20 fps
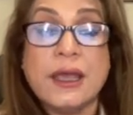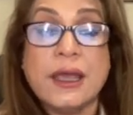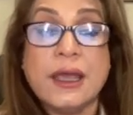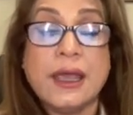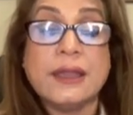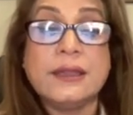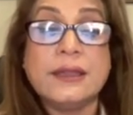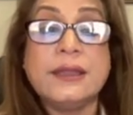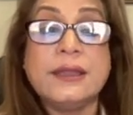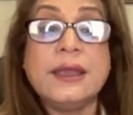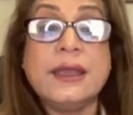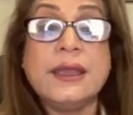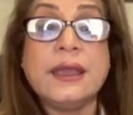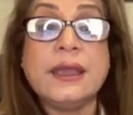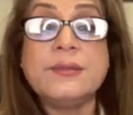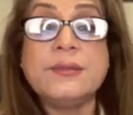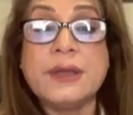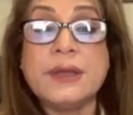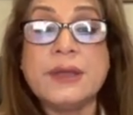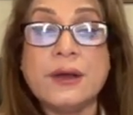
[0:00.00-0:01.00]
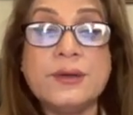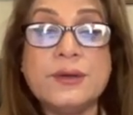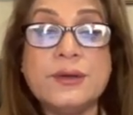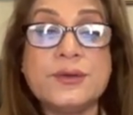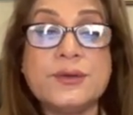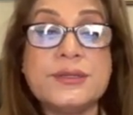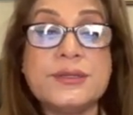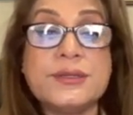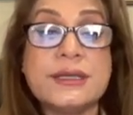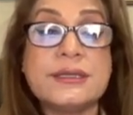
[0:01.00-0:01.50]
and they came down to
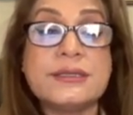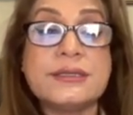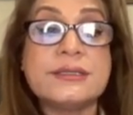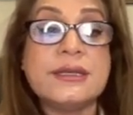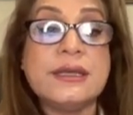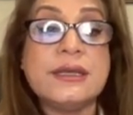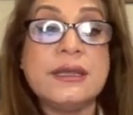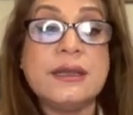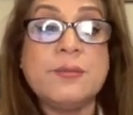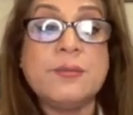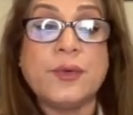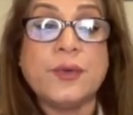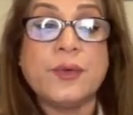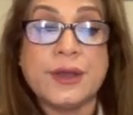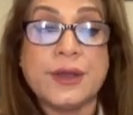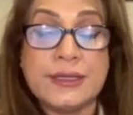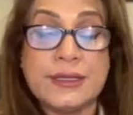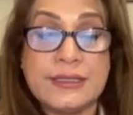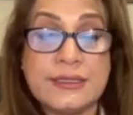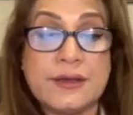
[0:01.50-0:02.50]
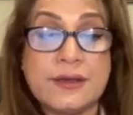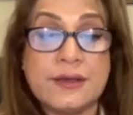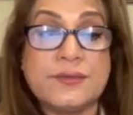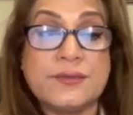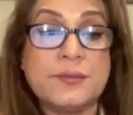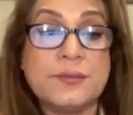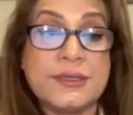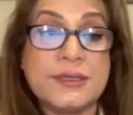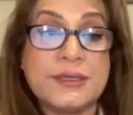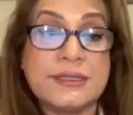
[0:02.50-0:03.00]

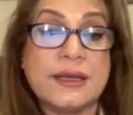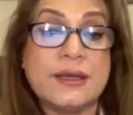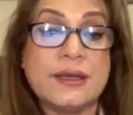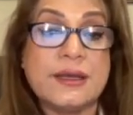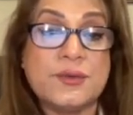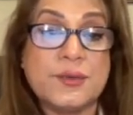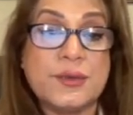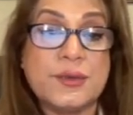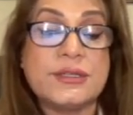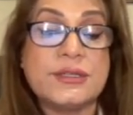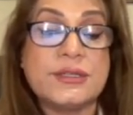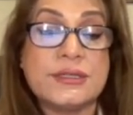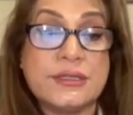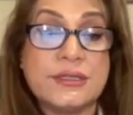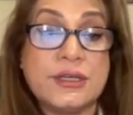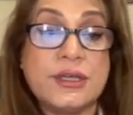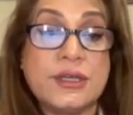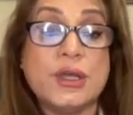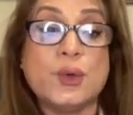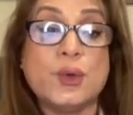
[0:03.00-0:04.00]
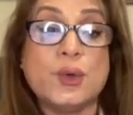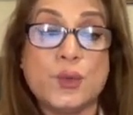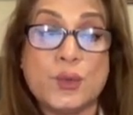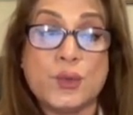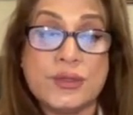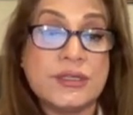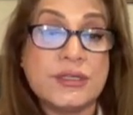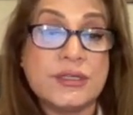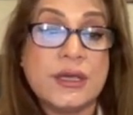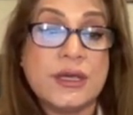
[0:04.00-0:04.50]
16.7%, which is
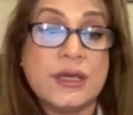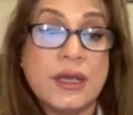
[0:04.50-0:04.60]
huge.